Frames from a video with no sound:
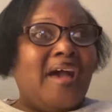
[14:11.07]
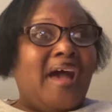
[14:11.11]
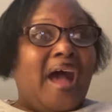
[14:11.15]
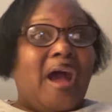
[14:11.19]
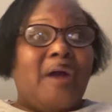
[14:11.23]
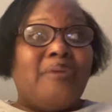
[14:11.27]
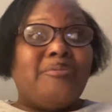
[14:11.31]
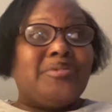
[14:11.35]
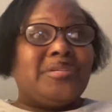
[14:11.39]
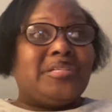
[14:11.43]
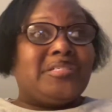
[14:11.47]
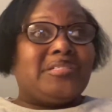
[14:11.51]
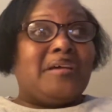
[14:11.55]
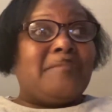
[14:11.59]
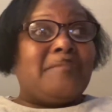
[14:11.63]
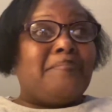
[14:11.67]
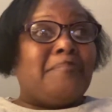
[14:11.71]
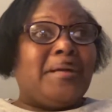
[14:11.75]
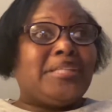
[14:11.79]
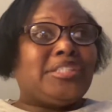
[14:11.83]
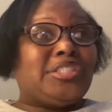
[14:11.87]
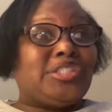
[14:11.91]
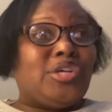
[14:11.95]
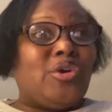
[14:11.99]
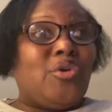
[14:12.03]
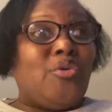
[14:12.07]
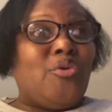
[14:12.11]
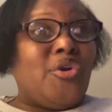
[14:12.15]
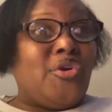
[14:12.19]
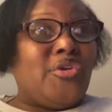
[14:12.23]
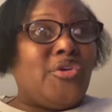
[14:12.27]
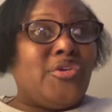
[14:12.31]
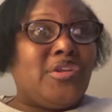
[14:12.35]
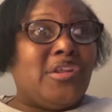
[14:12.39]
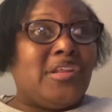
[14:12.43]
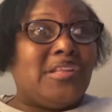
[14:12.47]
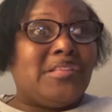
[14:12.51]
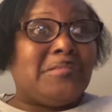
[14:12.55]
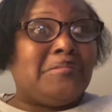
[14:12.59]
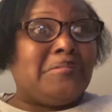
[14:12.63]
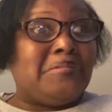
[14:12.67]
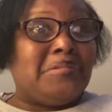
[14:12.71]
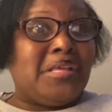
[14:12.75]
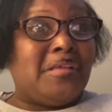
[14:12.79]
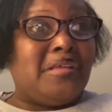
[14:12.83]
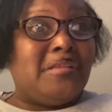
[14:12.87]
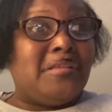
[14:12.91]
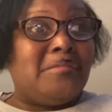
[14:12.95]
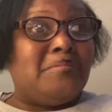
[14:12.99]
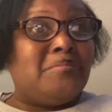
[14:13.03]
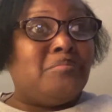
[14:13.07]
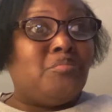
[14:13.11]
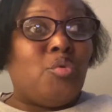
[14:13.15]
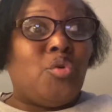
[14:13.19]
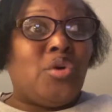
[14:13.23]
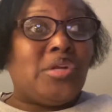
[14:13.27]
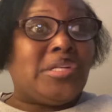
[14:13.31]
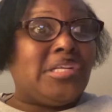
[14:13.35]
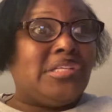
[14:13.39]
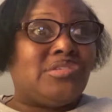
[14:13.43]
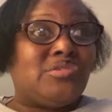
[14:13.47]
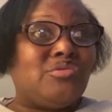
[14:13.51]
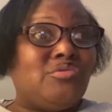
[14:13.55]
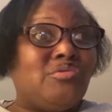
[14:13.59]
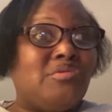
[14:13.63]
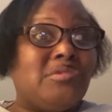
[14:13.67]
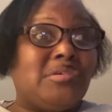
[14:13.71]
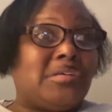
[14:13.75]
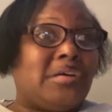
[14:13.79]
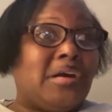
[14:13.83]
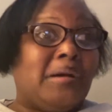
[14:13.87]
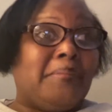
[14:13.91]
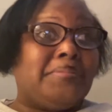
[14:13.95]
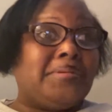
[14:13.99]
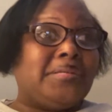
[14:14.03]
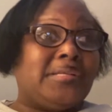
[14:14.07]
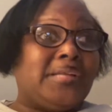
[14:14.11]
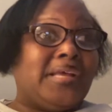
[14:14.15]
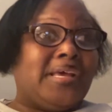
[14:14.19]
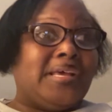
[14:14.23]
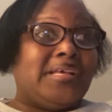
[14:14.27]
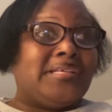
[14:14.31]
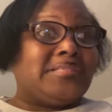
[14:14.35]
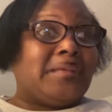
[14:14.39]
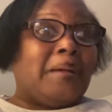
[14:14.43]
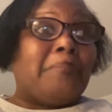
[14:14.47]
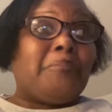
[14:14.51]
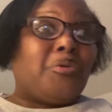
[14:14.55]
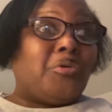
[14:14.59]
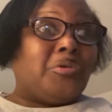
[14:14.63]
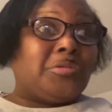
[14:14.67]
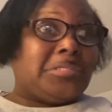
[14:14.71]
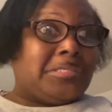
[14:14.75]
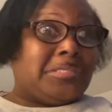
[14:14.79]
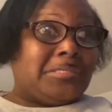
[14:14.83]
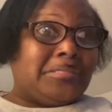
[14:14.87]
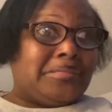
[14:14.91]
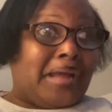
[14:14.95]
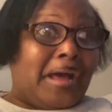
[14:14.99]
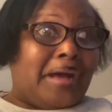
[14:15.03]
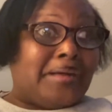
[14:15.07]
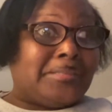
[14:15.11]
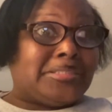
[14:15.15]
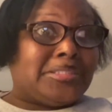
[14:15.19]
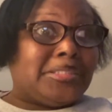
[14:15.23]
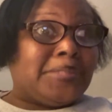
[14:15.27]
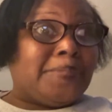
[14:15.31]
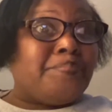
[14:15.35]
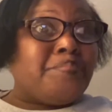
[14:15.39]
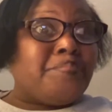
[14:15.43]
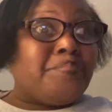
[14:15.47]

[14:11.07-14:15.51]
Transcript: I would have died. My toe hurt it, it, more than two a couple of days. I'm going to the doctor.